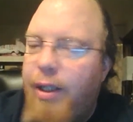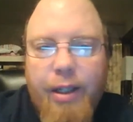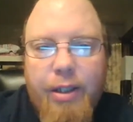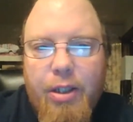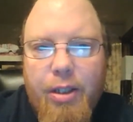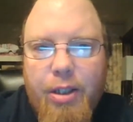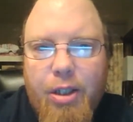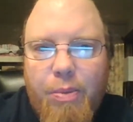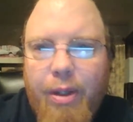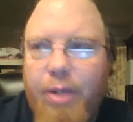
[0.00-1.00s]
this is this
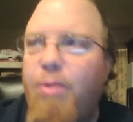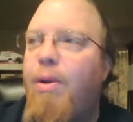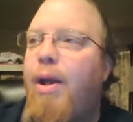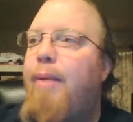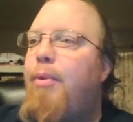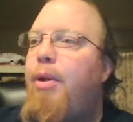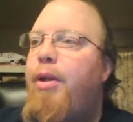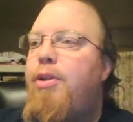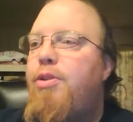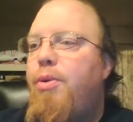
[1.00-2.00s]
is pretty cool. I'm
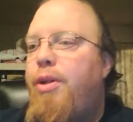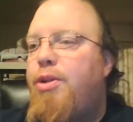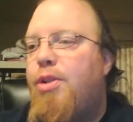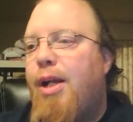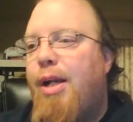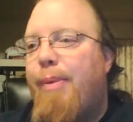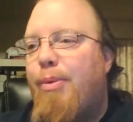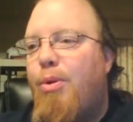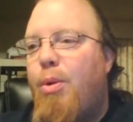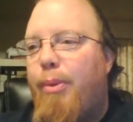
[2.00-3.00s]
really enjoying this. There's a lot of
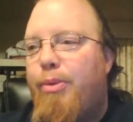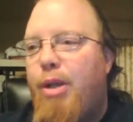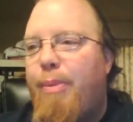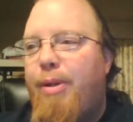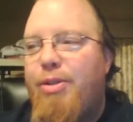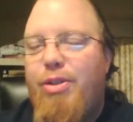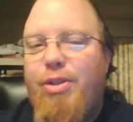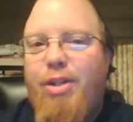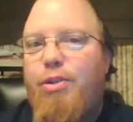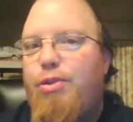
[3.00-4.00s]
people who are upset because it's
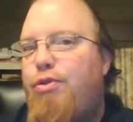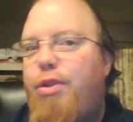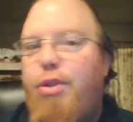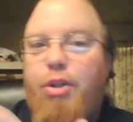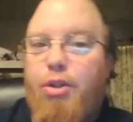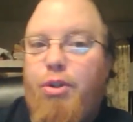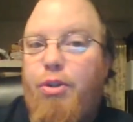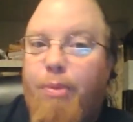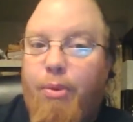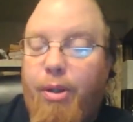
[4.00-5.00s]
not your
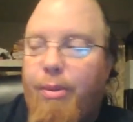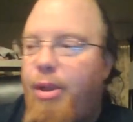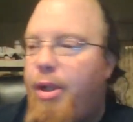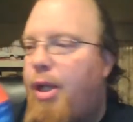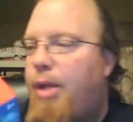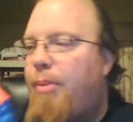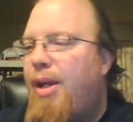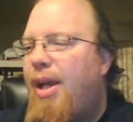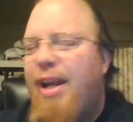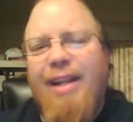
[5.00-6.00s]
traditional Pokemon game.
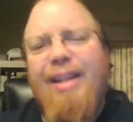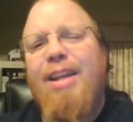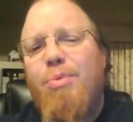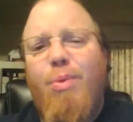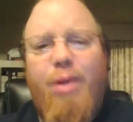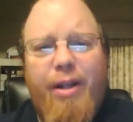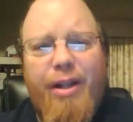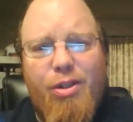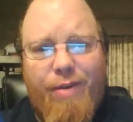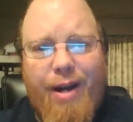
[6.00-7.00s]
I think that's one of the
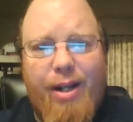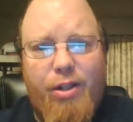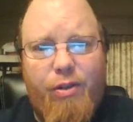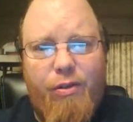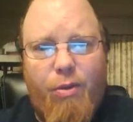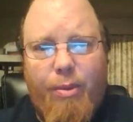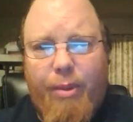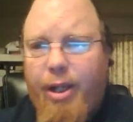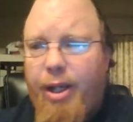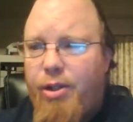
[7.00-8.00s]
attractions for
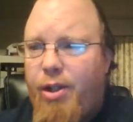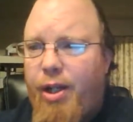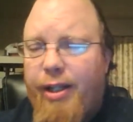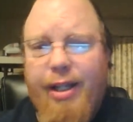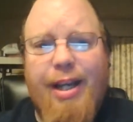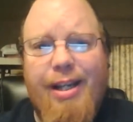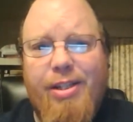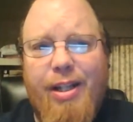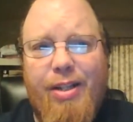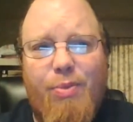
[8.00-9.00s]
me. Actually, I think I
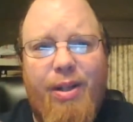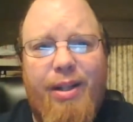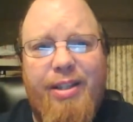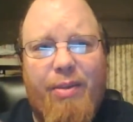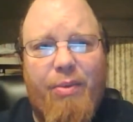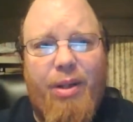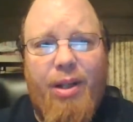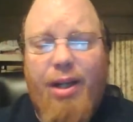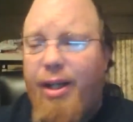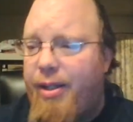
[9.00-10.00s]
actually that's one of the things I really
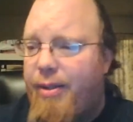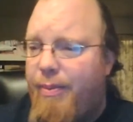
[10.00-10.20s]
like.